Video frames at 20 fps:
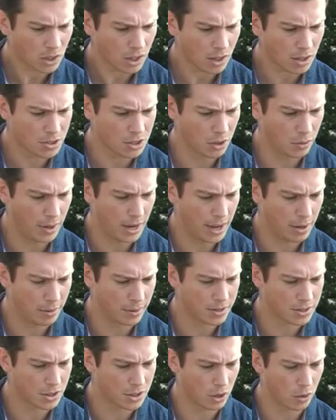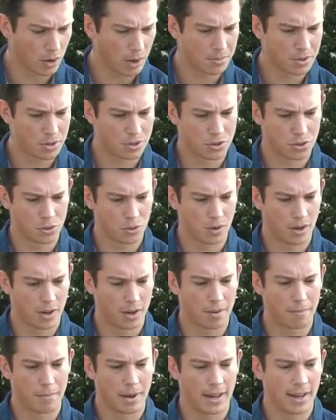So now let's go up to
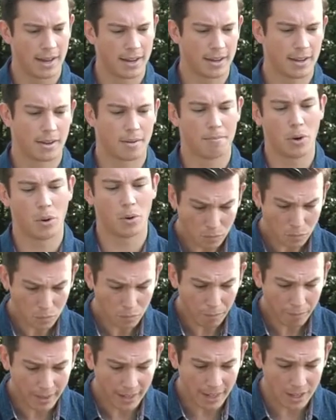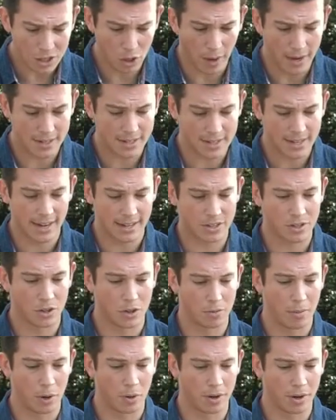my motor. So I just connected to the
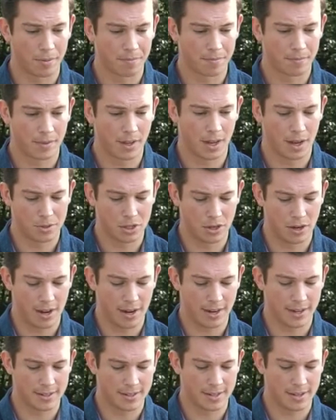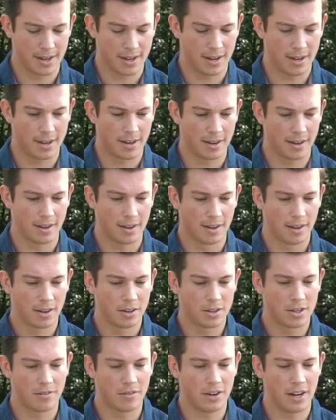motor. So now I could say, do
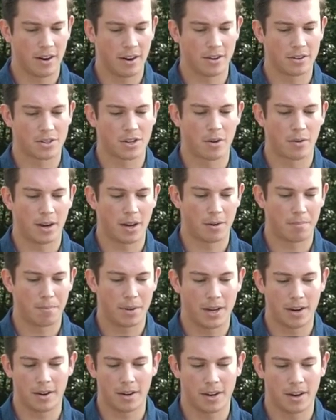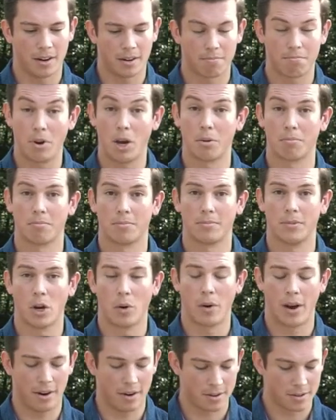you have any errors going on? PRER? No
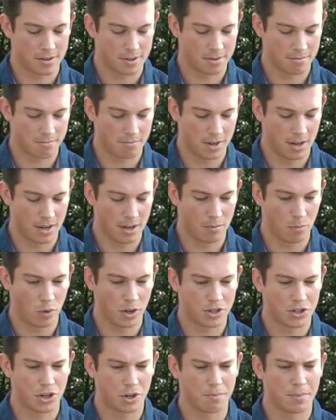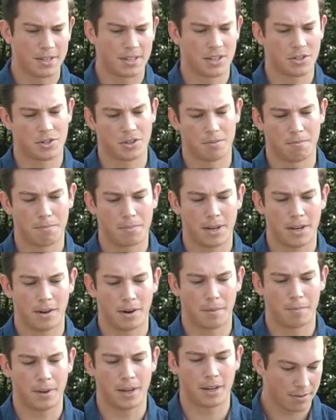errors. What's your position?
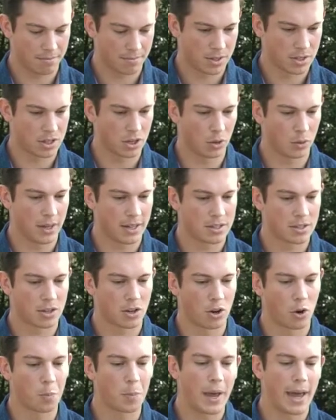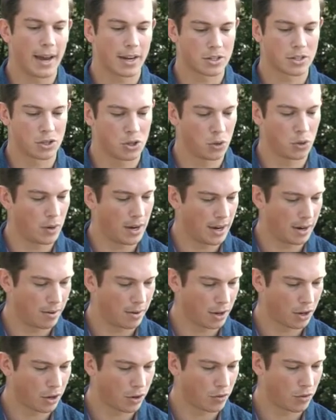PRP. So let's go back to
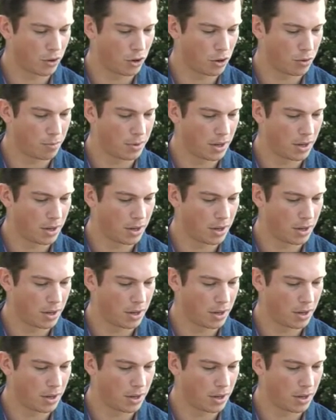our Chrome